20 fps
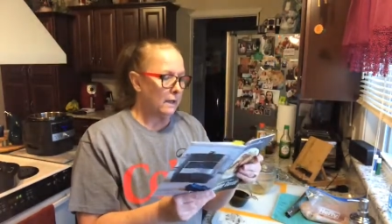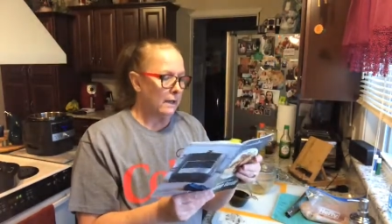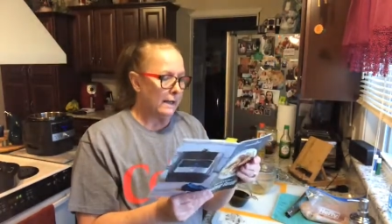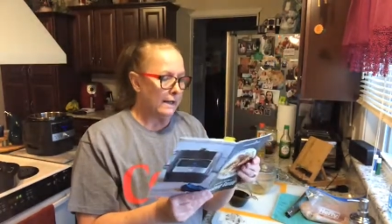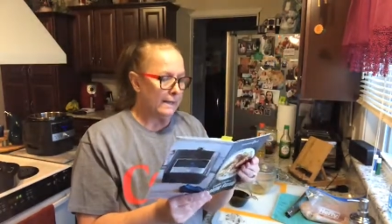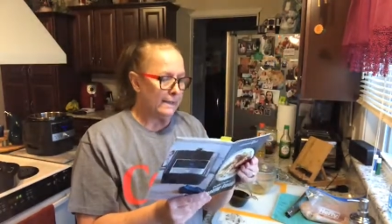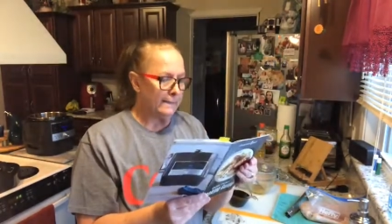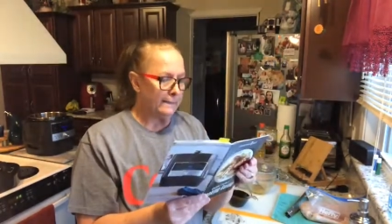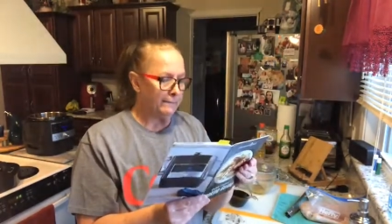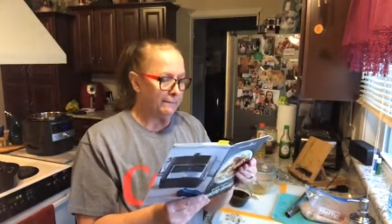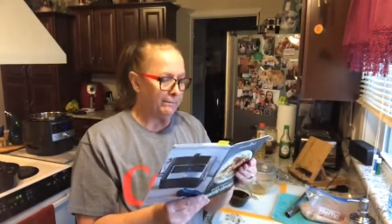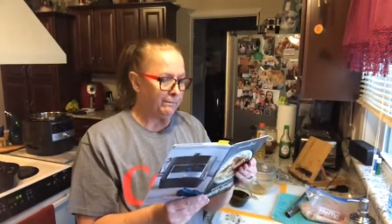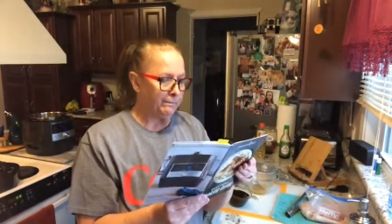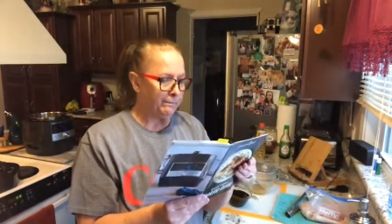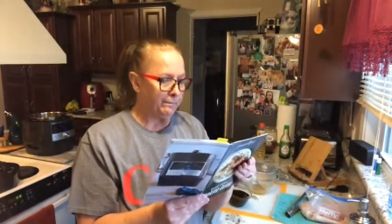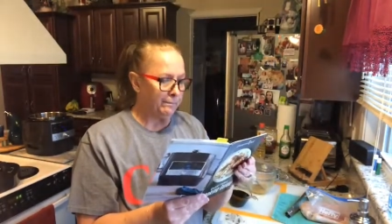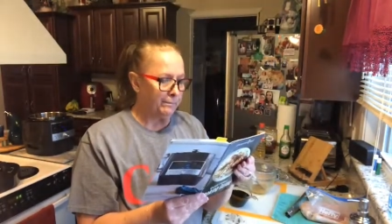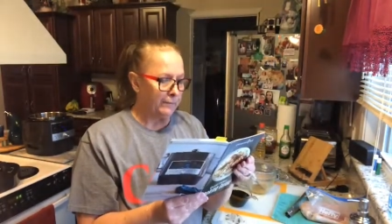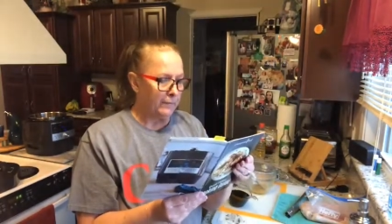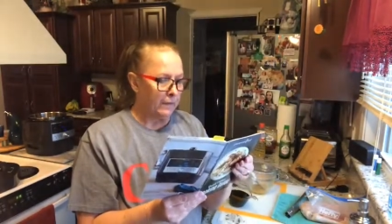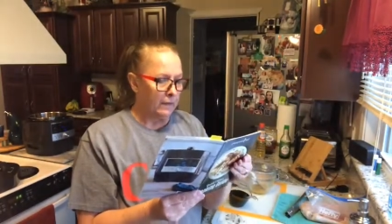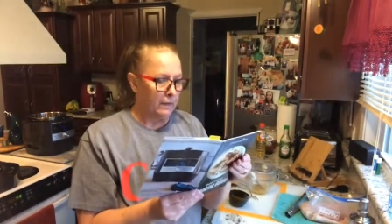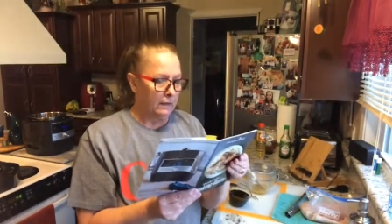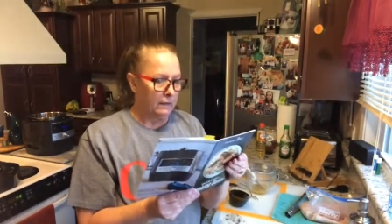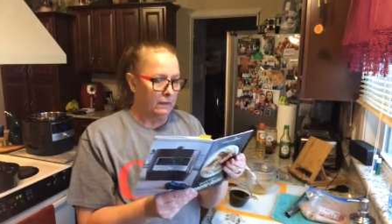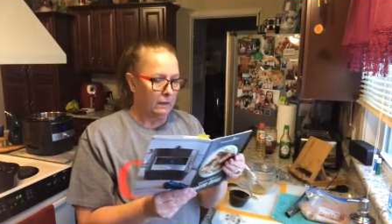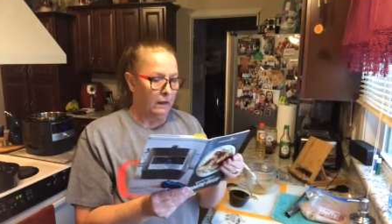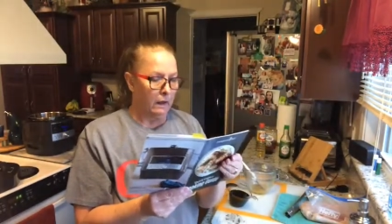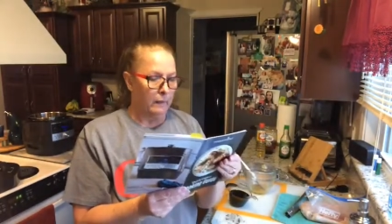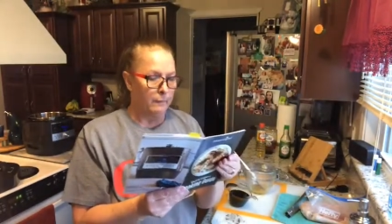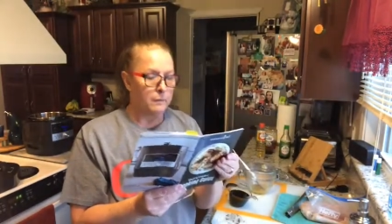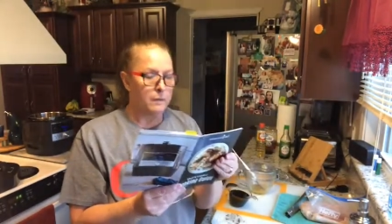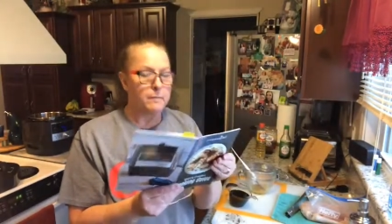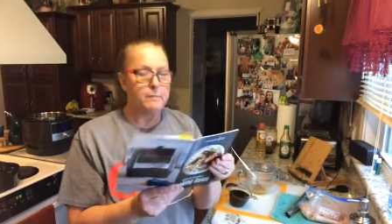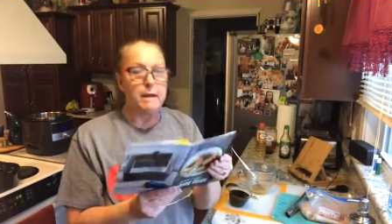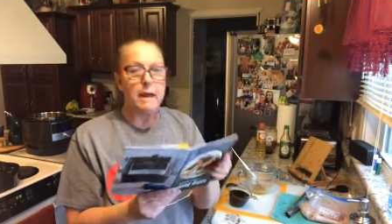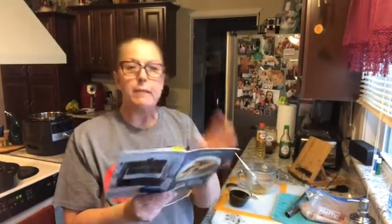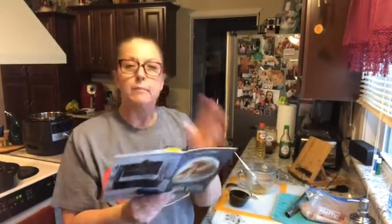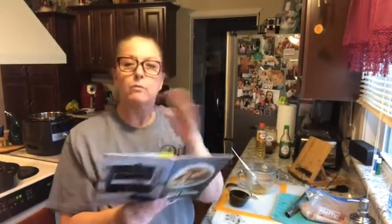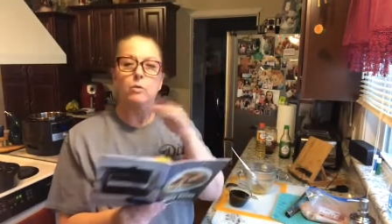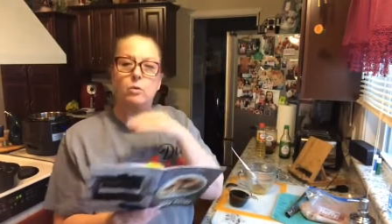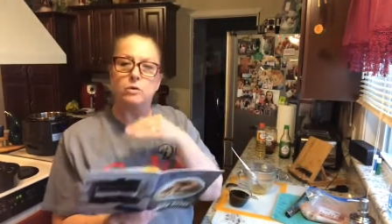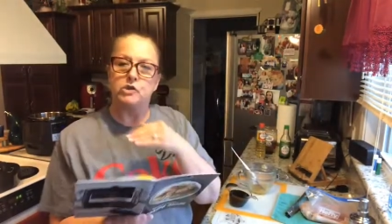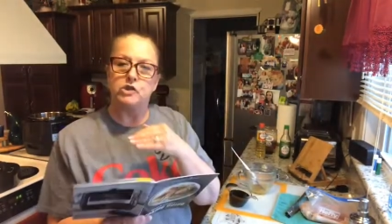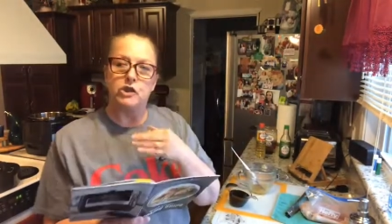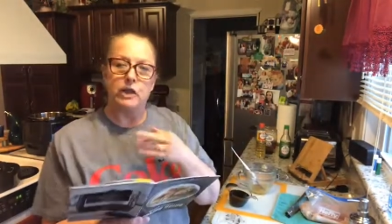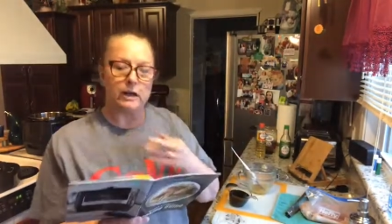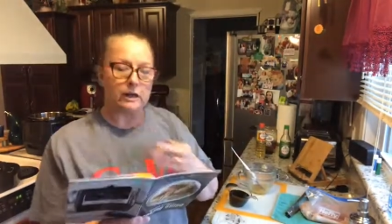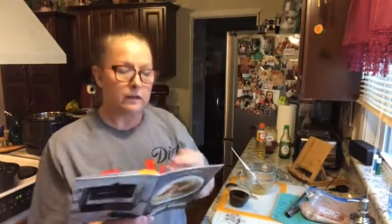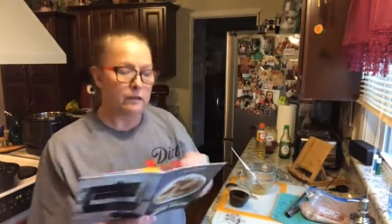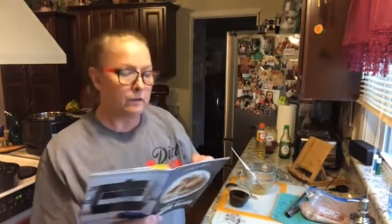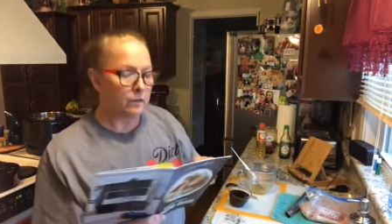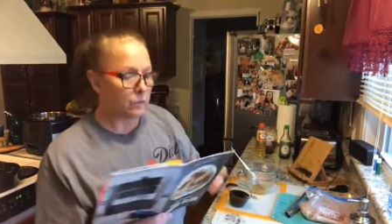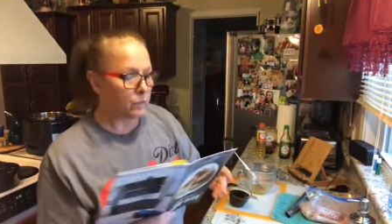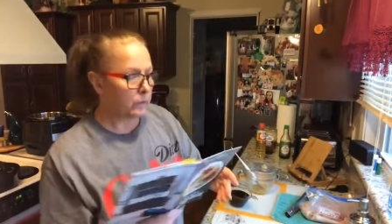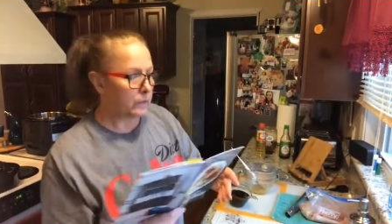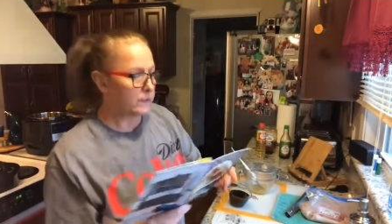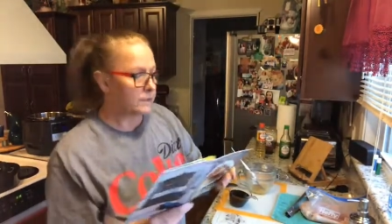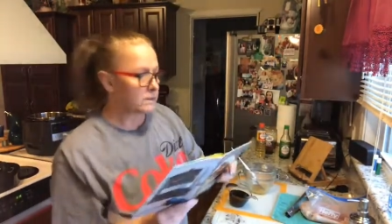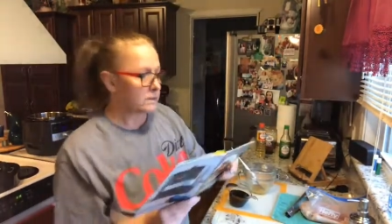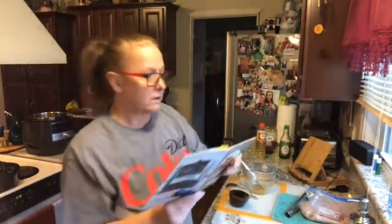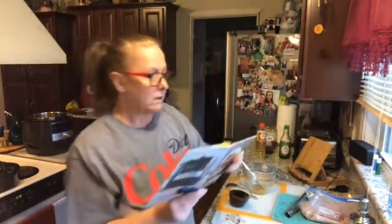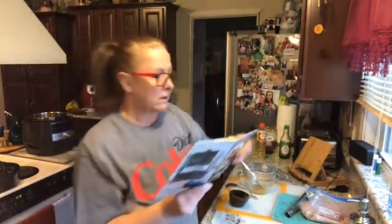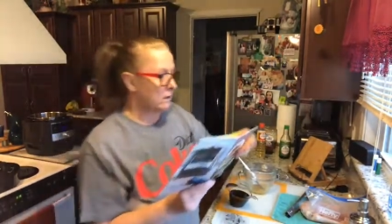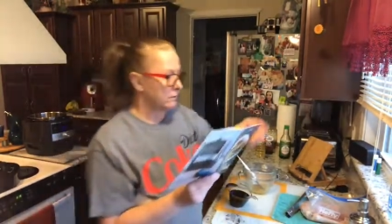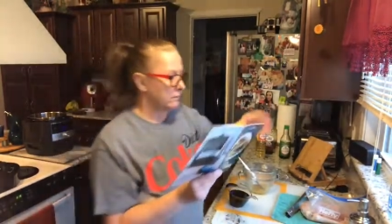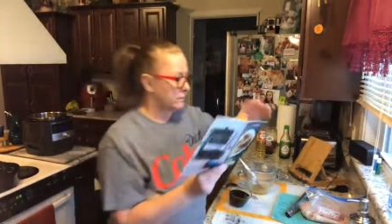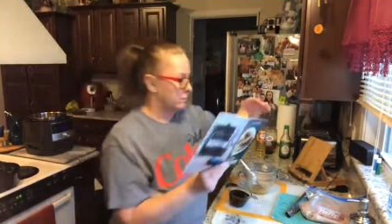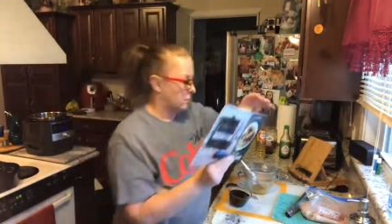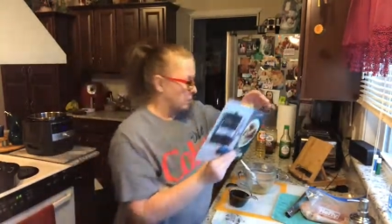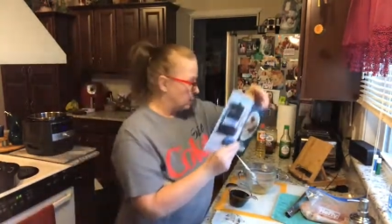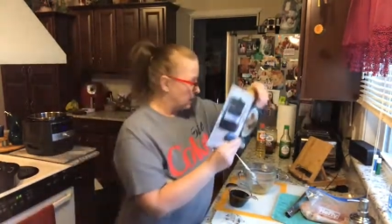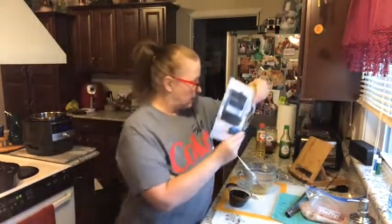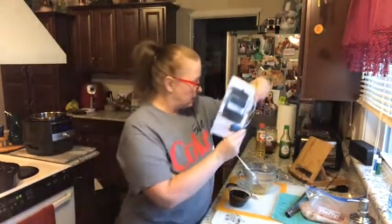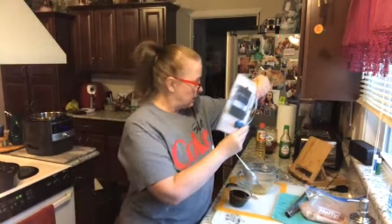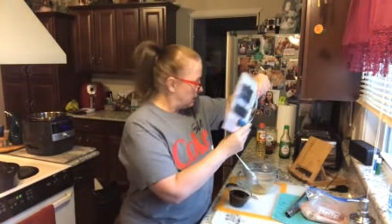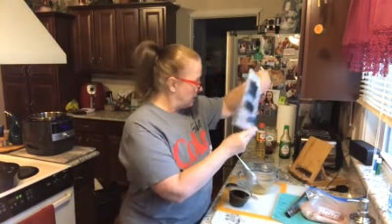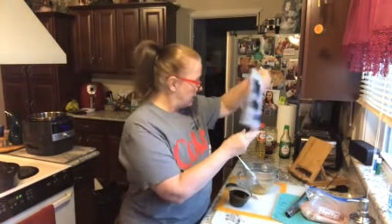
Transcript: I'm gonna make more chicken than what it's called for.